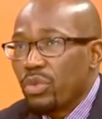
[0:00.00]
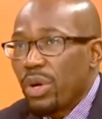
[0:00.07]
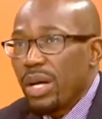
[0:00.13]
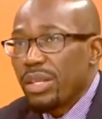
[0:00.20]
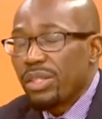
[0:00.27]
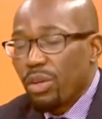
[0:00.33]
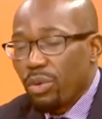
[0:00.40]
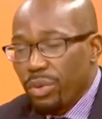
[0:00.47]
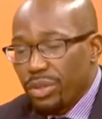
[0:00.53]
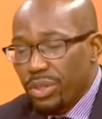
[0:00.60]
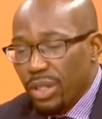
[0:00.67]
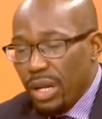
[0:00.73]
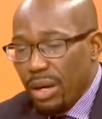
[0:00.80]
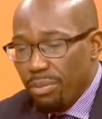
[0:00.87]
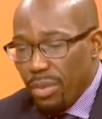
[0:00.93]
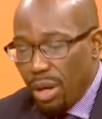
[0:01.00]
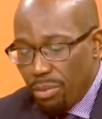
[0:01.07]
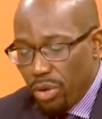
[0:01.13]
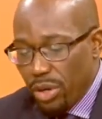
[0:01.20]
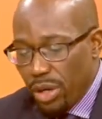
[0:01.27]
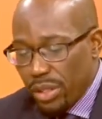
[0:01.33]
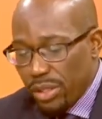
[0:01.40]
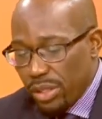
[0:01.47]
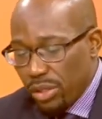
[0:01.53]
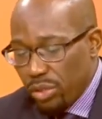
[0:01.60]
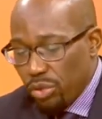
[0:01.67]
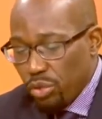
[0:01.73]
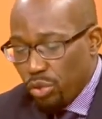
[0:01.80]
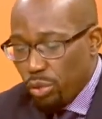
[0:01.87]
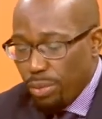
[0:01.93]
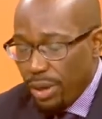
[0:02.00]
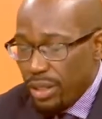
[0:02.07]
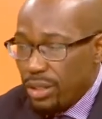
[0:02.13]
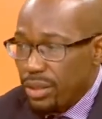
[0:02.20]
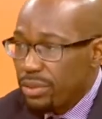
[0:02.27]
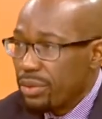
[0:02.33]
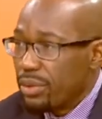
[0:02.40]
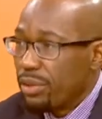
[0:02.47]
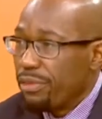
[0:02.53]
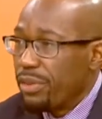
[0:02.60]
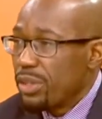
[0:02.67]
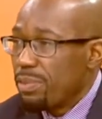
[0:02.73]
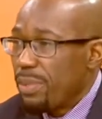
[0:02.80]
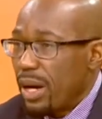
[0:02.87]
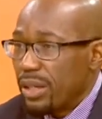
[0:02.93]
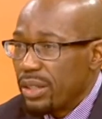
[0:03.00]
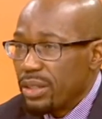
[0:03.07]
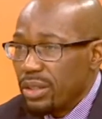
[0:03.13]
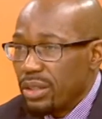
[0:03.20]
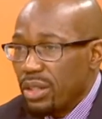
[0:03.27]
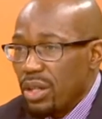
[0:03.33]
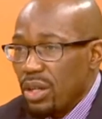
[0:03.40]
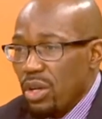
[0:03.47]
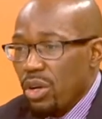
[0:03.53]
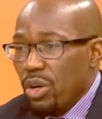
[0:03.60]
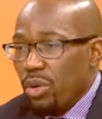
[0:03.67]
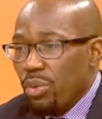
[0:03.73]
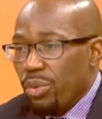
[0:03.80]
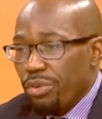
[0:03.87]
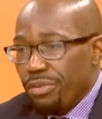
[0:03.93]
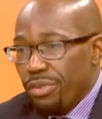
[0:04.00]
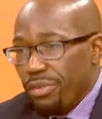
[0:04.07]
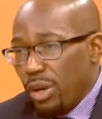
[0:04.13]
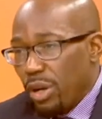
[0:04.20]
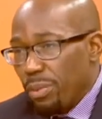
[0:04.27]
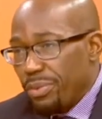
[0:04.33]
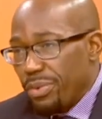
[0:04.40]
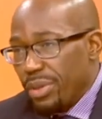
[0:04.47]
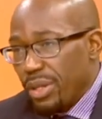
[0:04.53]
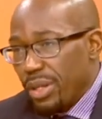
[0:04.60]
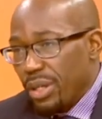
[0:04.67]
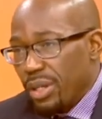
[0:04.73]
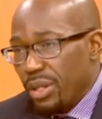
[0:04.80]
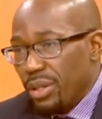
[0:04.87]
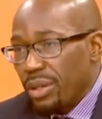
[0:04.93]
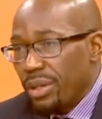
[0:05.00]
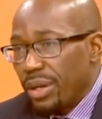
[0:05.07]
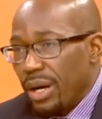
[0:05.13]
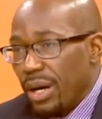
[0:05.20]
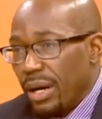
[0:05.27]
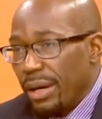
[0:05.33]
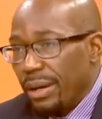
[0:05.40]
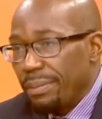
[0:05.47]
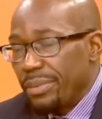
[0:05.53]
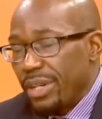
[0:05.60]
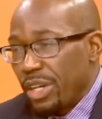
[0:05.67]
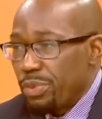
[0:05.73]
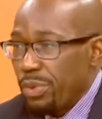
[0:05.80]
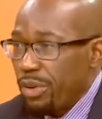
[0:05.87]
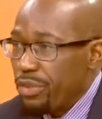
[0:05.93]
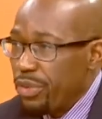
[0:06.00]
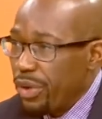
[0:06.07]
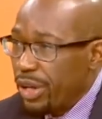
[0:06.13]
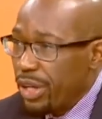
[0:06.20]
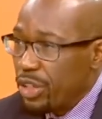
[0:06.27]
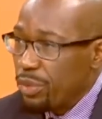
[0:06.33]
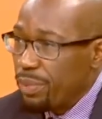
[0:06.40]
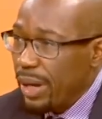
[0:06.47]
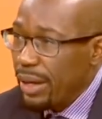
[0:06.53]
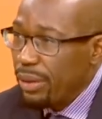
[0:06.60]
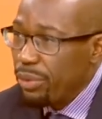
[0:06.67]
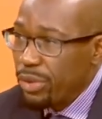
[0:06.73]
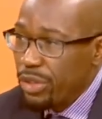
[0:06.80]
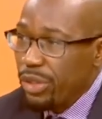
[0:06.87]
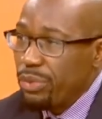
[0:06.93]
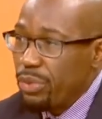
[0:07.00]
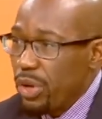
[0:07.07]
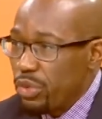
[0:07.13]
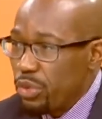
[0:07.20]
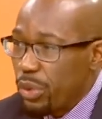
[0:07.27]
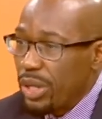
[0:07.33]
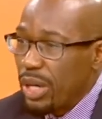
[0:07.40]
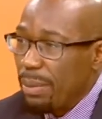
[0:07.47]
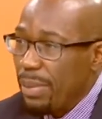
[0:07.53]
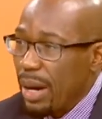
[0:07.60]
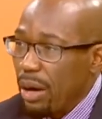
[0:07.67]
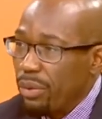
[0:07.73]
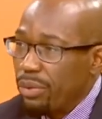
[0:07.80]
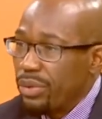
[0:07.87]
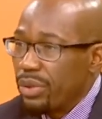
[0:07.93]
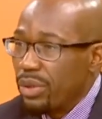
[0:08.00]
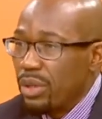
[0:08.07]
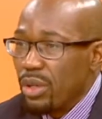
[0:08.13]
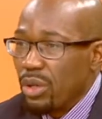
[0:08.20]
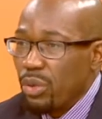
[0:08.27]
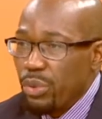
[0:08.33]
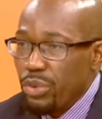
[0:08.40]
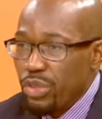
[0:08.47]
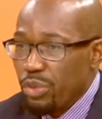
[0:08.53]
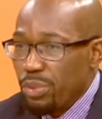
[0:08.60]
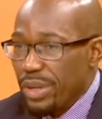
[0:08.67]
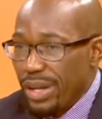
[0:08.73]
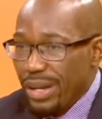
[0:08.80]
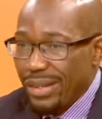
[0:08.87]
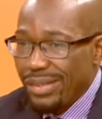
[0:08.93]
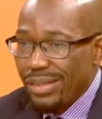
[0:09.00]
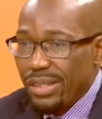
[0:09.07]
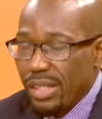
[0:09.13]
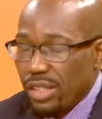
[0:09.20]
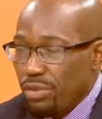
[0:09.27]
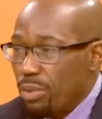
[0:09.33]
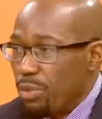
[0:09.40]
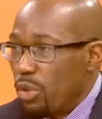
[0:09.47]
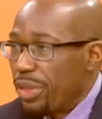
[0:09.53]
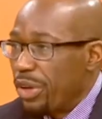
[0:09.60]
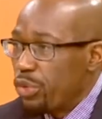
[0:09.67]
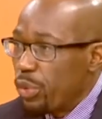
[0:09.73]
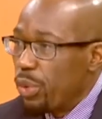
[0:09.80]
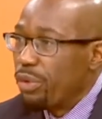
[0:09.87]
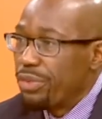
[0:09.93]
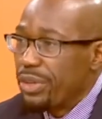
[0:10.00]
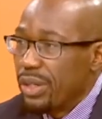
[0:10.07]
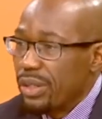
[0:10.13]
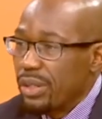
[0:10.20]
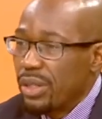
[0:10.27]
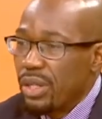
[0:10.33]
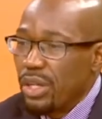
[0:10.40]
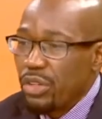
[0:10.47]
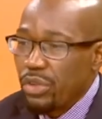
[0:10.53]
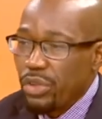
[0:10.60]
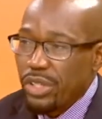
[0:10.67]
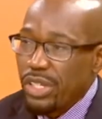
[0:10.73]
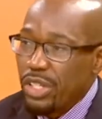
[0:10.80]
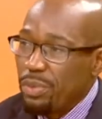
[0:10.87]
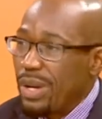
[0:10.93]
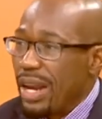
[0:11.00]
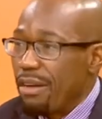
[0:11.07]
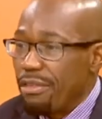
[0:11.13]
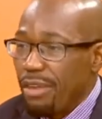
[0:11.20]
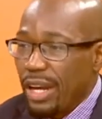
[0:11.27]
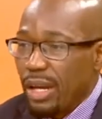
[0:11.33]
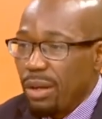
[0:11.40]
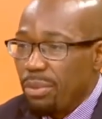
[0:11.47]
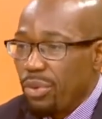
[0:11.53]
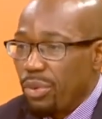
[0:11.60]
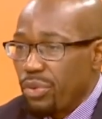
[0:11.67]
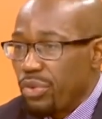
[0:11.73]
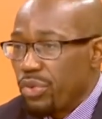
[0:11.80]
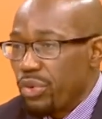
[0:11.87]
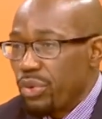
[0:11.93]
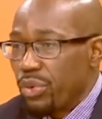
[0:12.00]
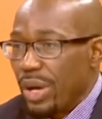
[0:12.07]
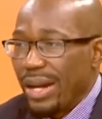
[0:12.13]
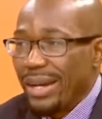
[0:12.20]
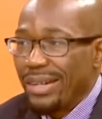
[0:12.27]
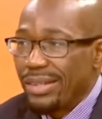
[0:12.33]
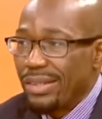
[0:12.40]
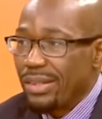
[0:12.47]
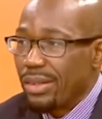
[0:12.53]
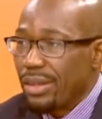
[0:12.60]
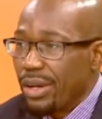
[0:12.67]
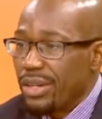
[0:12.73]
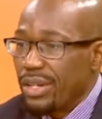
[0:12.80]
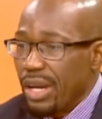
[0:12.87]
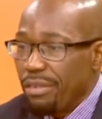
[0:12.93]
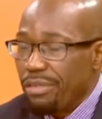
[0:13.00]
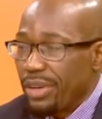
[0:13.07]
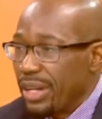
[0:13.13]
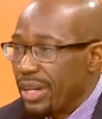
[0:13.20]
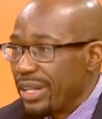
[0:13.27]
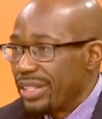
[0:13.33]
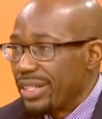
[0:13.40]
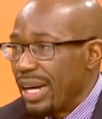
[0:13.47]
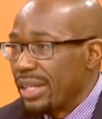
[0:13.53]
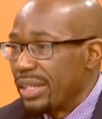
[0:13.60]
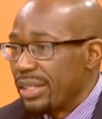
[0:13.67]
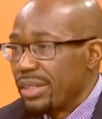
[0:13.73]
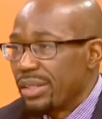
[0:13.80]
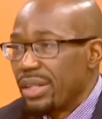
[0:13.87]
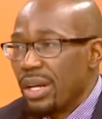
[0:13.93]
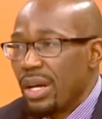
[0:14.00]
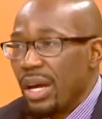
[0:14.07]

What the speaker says: answer your question, I'm going to answer it in two parts. The first part is we've developed the Diaspora Funeral Cash Plan, which I was talking about, which has been in existence for more than 12 years. So this has been available to at least 13 African nationalities.